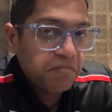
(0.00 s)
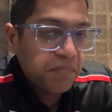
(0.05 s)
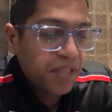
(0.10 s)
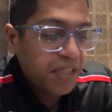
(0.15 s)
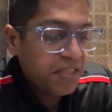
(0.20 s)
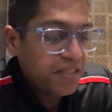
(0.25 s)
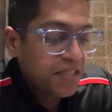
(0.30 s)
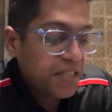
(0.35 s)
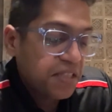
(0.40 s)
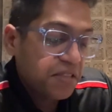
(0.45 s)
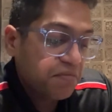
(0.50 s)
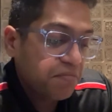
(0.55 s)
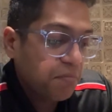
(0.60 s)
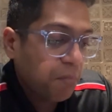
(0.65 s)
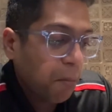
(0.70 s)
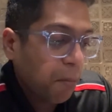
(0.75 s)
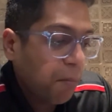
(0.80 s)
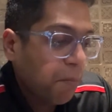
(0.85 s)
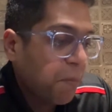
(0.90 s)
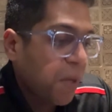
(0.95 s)
He says,
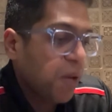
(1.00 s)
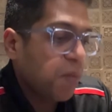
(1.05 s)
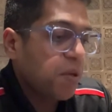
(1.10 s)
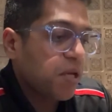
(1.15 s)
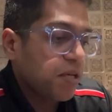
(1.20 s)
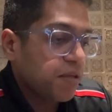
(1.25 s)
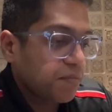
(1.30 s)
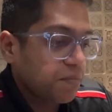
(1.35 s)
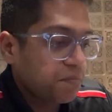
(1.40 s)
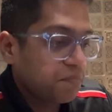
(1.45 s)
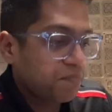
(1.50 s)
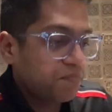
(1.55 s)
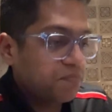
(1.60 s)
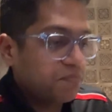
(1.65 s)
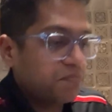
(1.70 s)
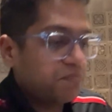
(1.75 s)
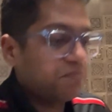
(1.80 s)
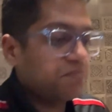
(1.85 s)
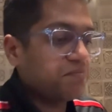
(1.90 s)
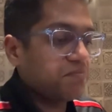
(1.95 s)
maybe.
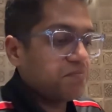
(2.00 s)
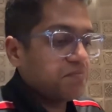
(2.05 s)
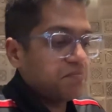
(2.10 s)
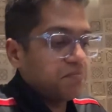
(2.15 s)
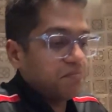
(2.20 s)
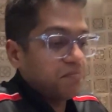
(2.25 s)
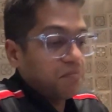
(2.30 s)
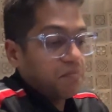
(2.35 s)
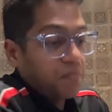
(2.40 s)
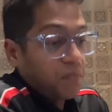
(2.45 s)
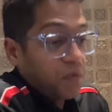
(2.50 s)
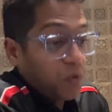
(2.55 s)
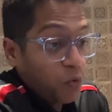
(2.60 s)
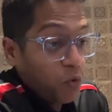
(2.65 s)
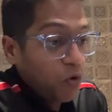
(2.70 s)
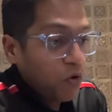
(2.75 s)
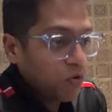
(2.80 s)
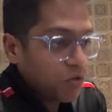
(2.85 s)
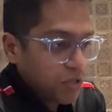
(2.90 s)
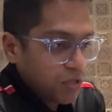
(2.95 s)
Who
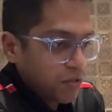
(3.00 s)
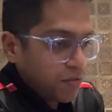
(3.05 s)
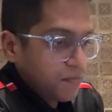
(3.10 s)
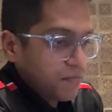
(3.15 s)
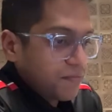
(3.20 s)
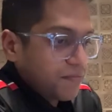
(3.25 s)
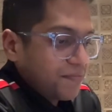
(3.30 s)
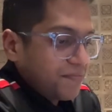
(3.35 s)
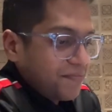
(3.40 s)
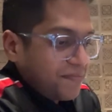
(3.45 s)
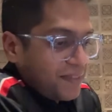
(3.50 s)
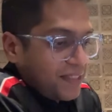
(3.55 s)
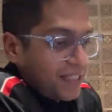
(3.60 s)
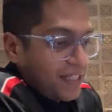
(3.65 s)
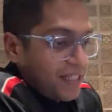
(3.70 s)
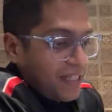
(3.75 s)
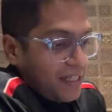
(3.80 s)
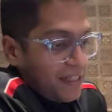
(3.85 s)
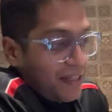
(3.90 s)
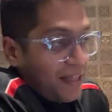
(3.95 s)
knows?
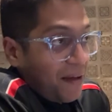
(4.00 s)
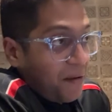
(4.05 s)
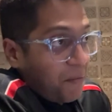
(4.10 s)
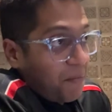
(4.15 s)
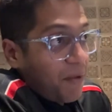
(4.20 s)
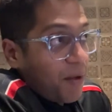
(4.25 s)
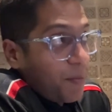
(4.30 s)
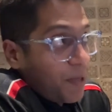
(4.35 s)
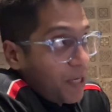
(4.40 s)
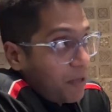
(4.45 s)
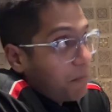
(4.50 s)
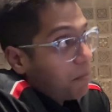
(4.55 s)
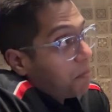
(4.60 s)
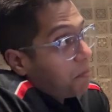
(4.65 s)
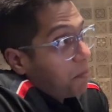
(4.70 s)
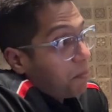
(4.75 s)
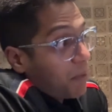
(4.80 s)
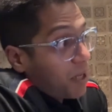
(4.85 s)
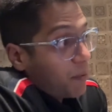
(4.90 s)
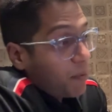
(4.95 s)
Maybe
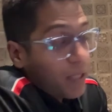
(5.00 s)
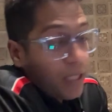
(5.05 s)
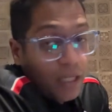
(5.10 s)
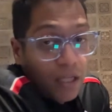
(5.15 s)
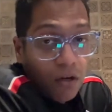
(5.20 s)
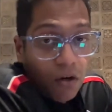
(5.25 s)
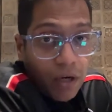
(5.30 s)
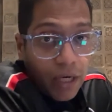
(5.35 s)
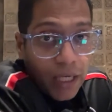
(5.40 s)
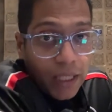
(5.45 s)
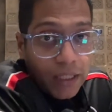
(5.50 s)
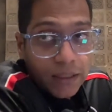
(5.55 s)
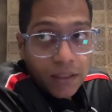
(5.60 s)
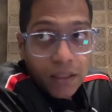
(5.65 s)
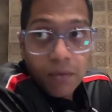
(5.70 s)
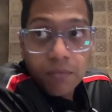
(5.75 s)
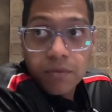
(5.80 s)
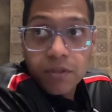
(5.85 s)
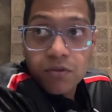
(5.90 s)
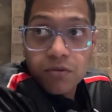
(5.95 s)
Elon has
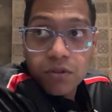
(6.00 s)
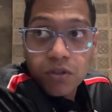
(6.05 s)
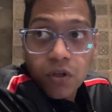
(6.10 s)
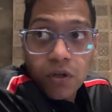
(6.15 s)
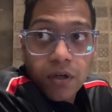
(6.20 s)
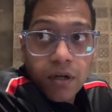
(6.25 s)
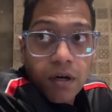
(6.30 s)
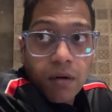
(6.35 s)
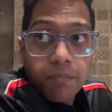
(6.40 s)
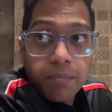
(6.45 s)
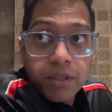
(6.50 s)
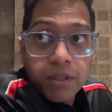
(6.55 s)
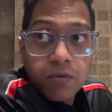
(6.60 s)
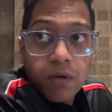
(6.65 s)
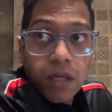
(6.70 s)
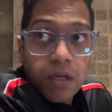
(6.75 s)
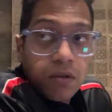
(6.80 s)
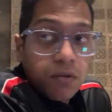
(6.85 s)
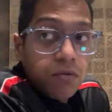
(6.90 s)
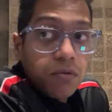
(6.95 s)
some news on Trump as
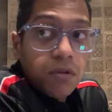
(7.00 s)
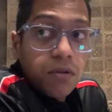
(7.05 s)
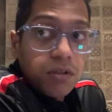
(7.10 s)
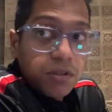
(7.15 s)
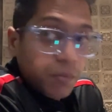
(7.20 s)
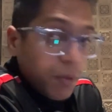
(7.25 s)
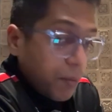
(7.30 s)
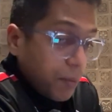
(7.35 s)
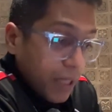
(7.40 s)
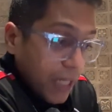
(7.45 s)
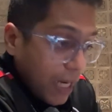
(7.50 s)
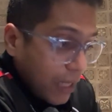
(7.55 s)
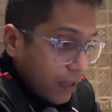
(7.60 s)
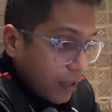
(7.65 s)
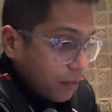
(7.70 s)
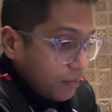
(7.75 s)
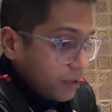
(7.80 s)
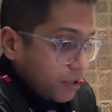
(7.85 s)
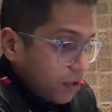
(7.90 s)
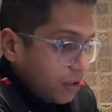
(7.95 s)
well. Who knows? Maybe that
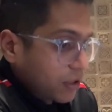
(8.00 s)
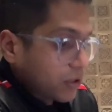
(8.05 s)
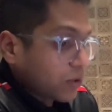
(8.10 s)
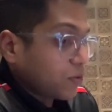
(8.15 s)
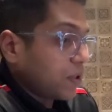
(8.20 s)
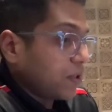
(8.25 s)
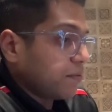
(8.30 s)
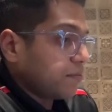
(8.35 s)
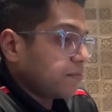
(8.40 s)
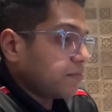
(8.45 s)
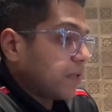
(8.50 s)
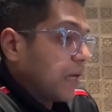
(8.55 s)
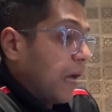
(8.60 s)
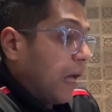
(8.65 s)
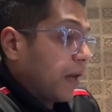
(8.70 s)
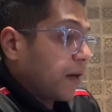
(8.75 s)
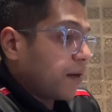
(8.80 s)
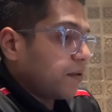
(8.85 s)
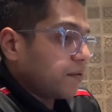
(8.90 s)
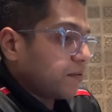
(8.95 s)
comes out as well.
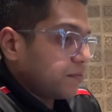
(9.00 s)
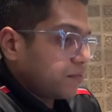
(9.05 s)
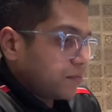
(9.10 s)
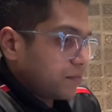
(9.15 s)
I don't know.